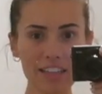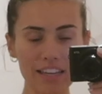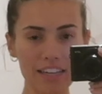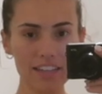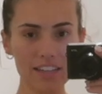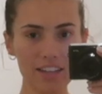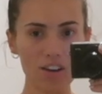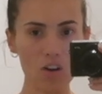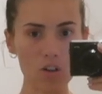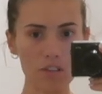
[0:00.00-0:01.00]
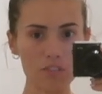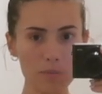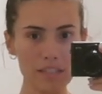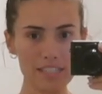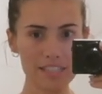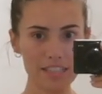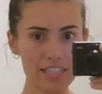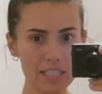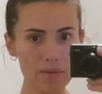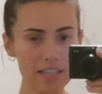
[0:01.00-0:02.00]
like all of the pieces in
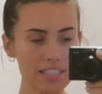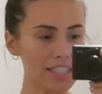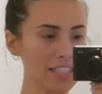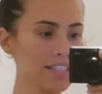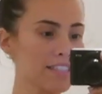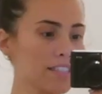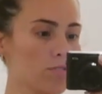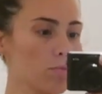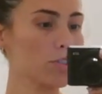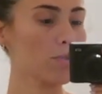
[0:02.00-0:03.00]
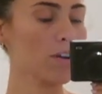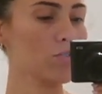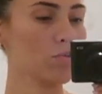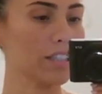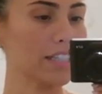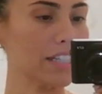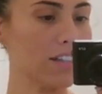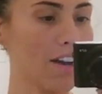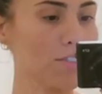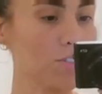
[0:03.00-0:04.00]
this, because this sports bra is really not